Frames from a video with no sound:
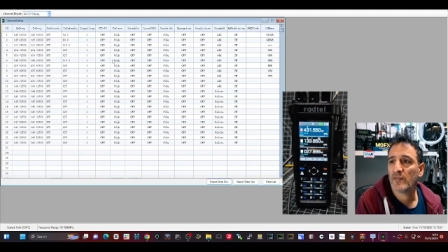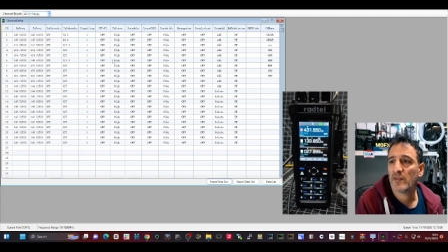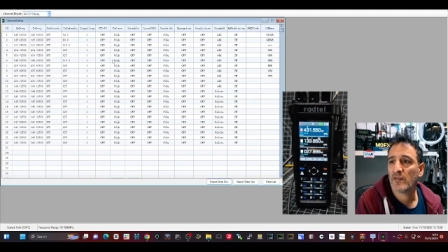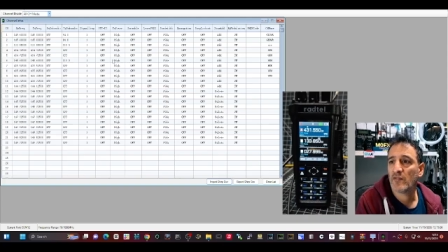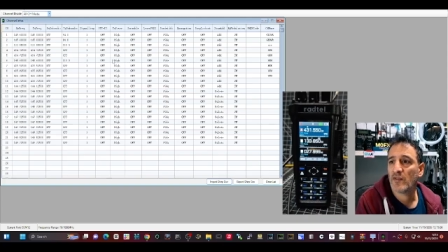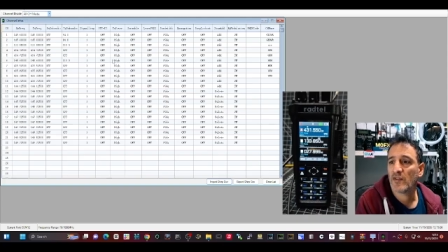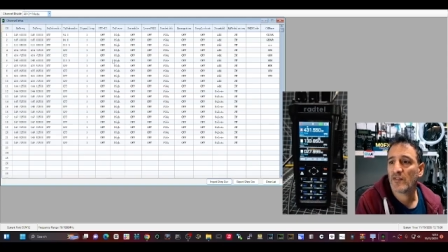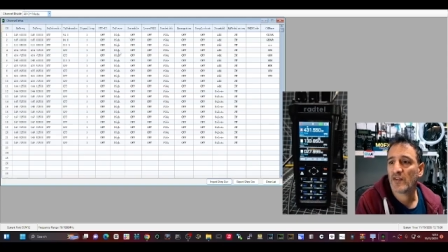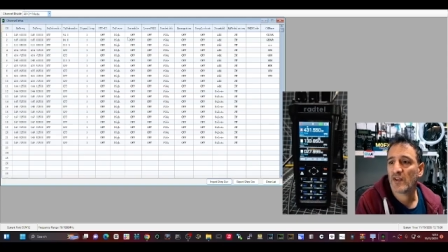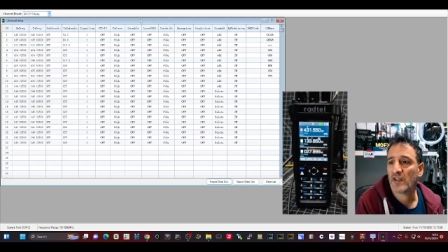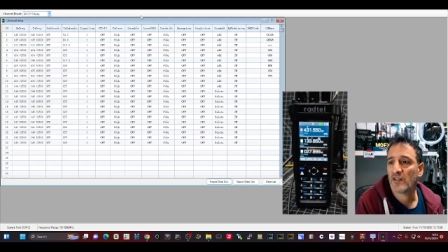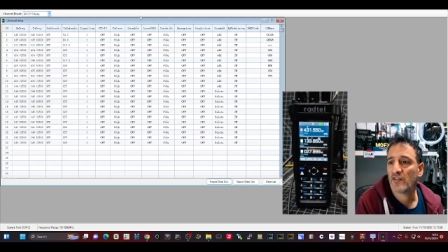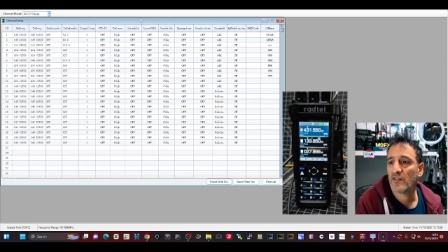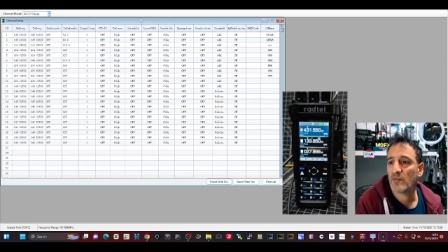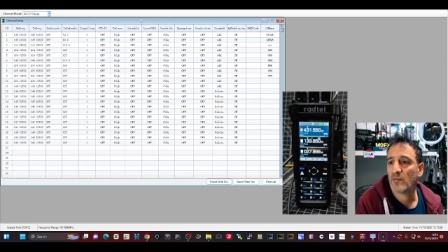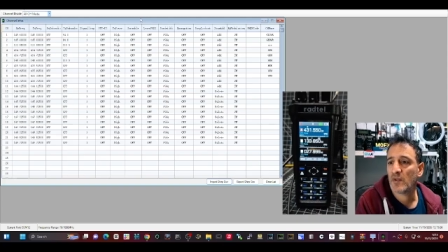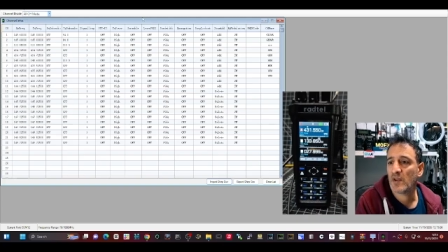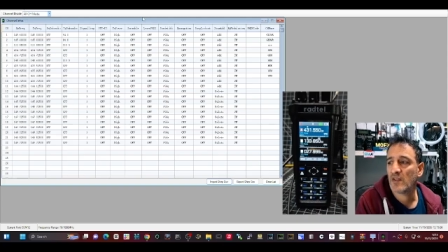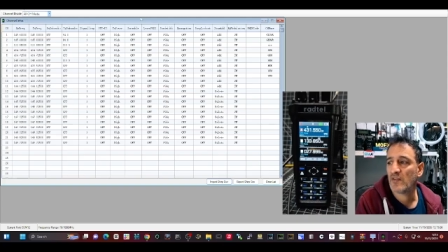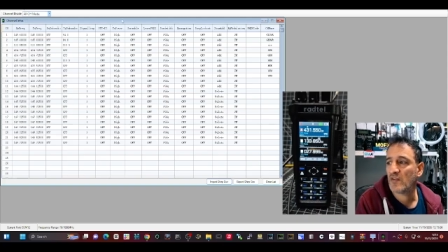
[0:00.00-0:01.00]
Didn't realize I had
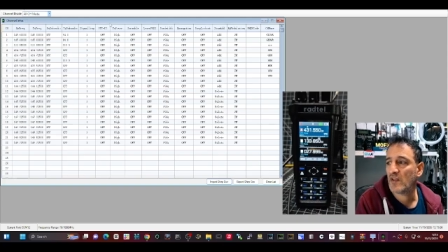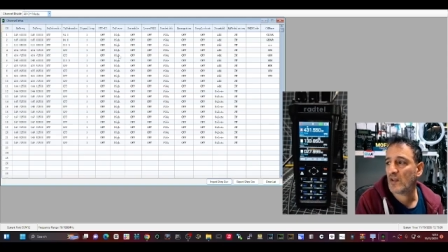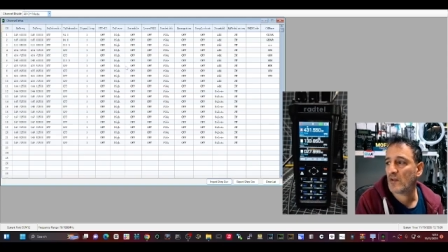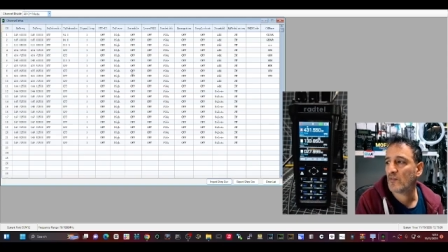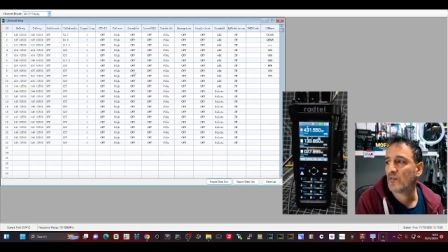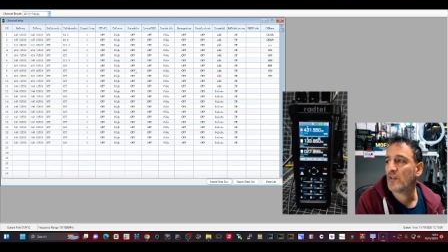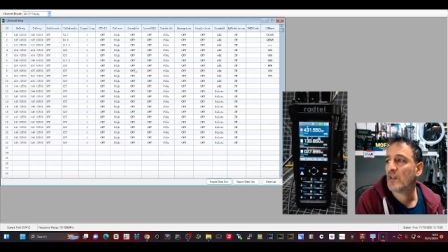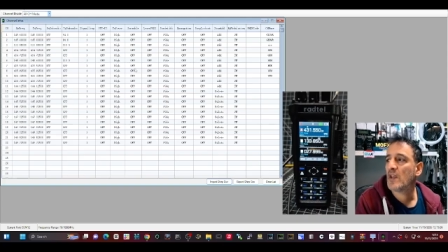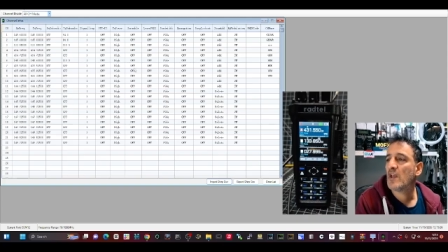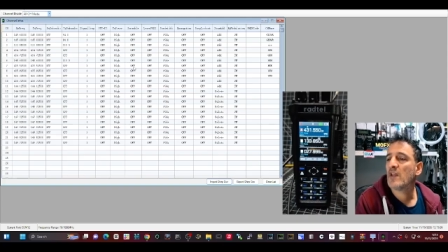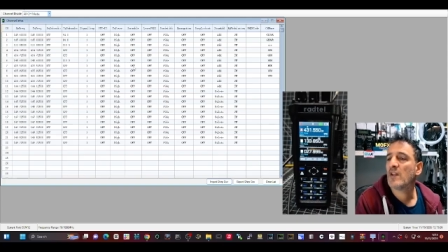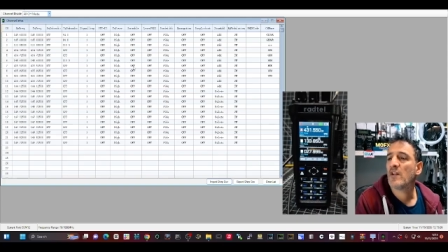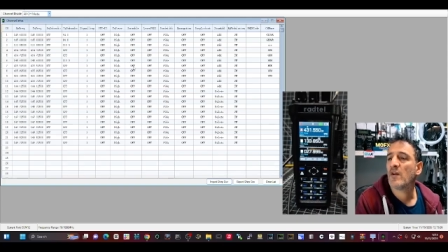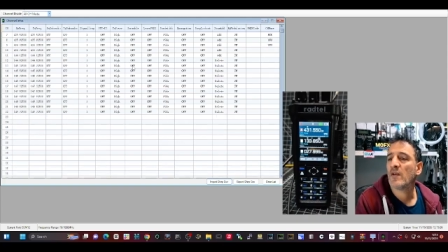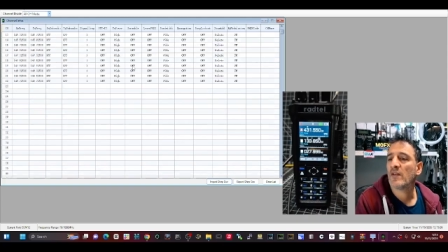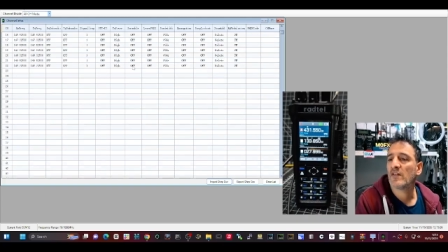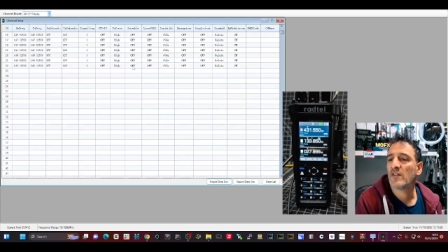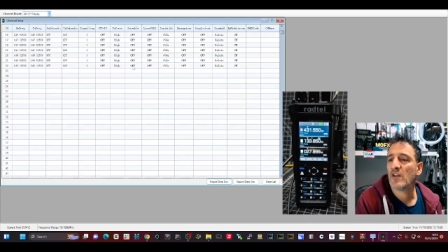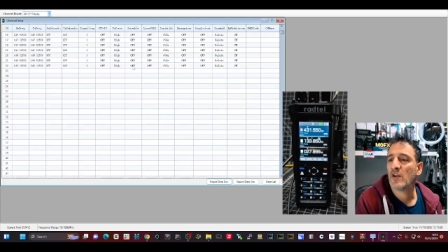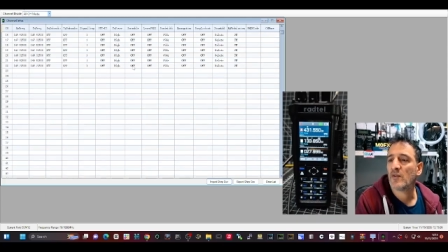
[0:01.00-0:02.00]
so many channels. Now
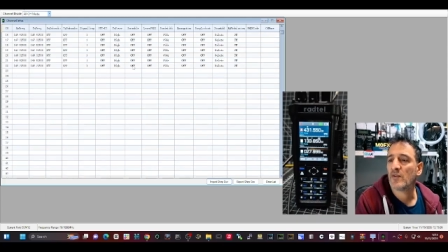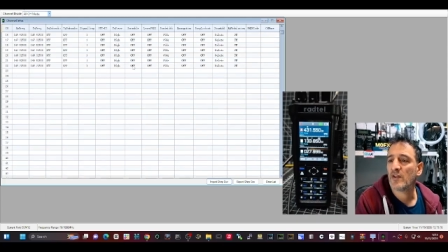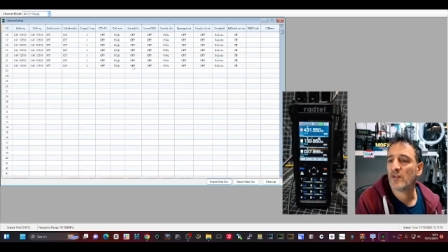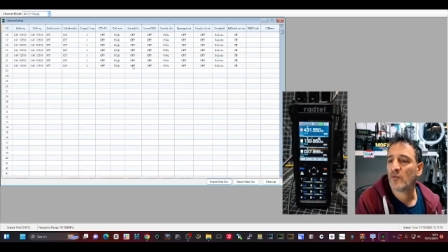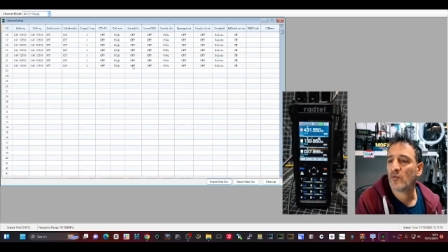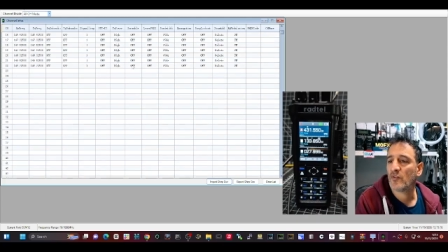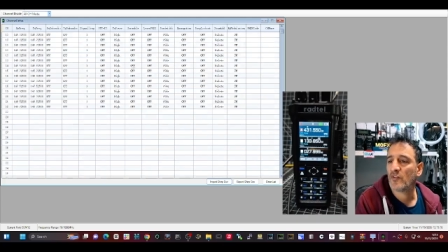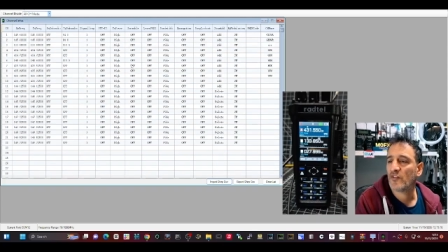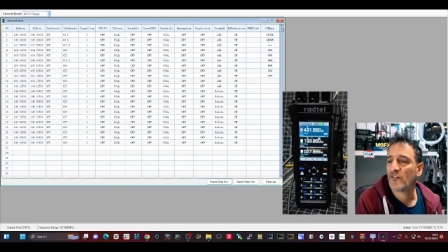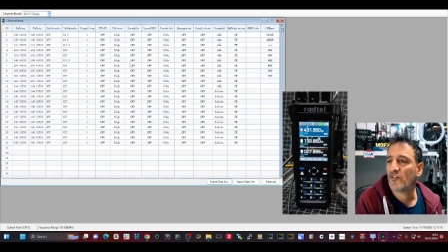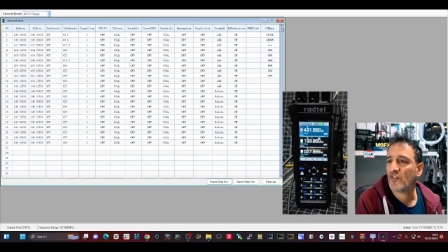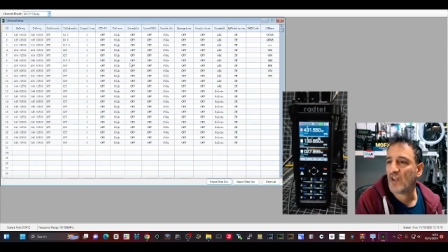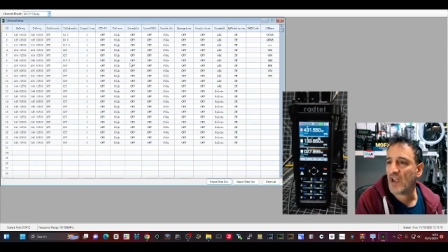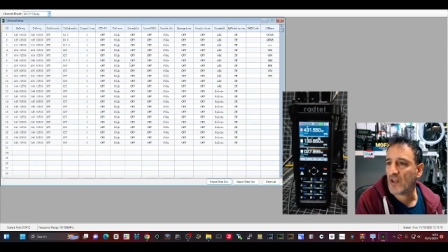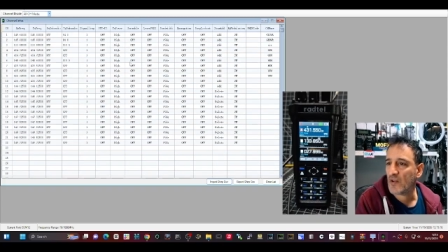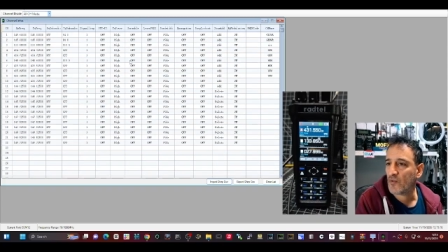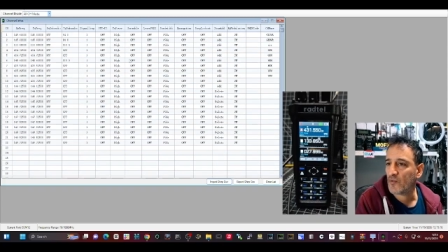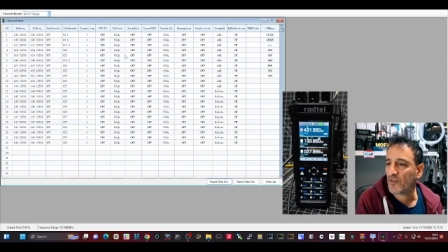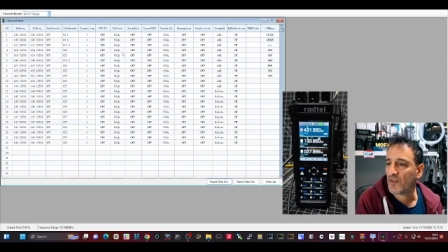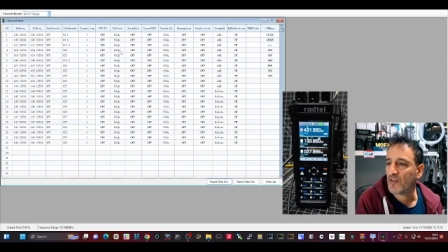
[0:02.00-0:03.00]
it's loaded all the
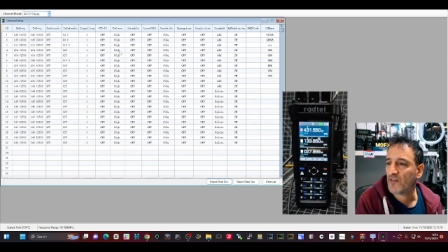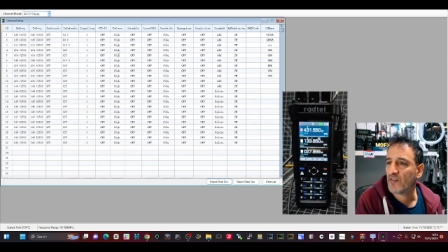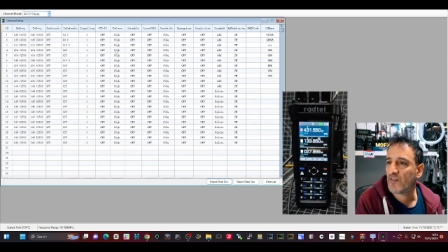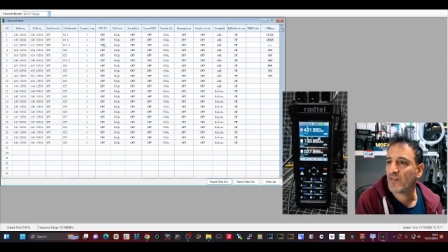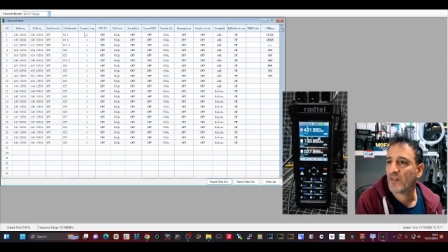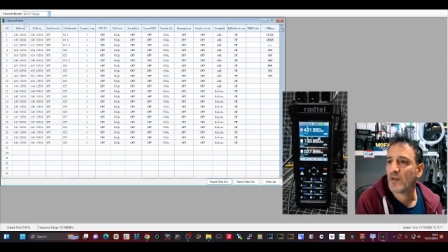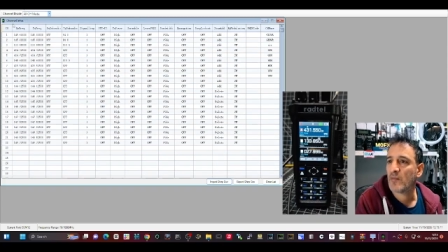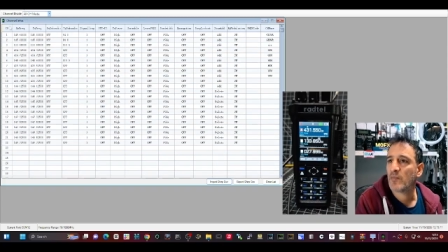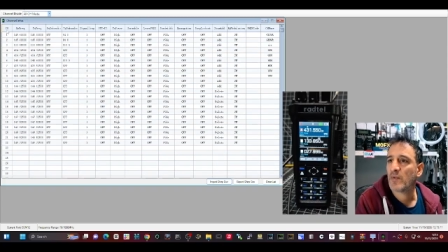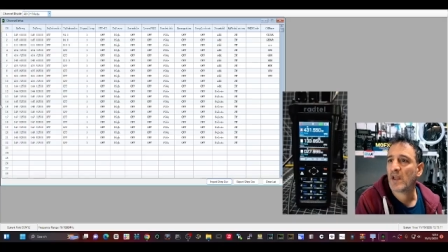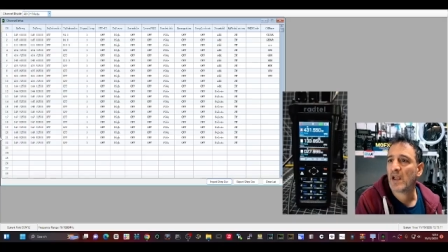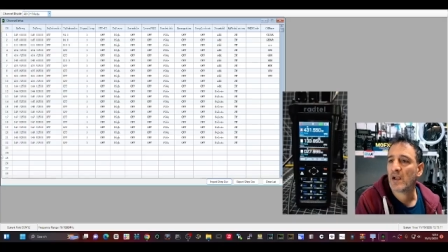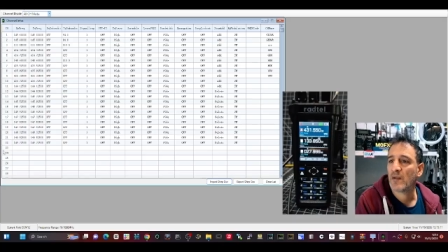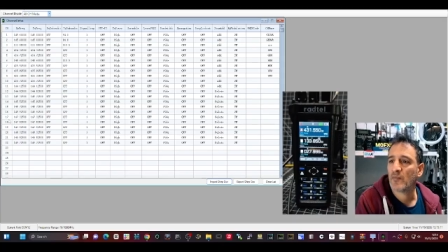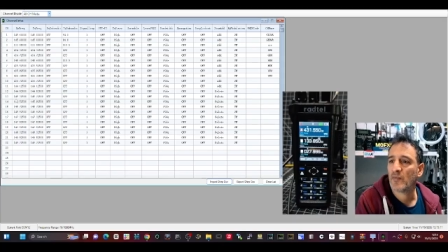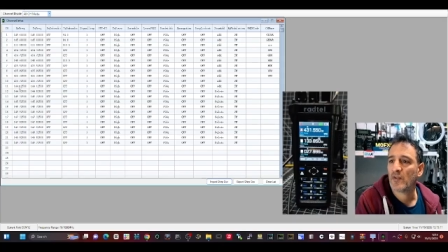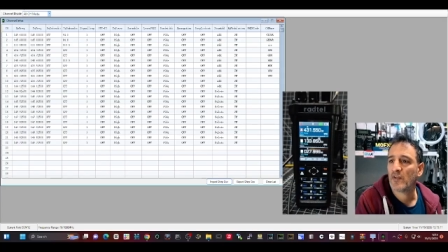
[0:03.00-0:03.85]
channels, even if they're blank.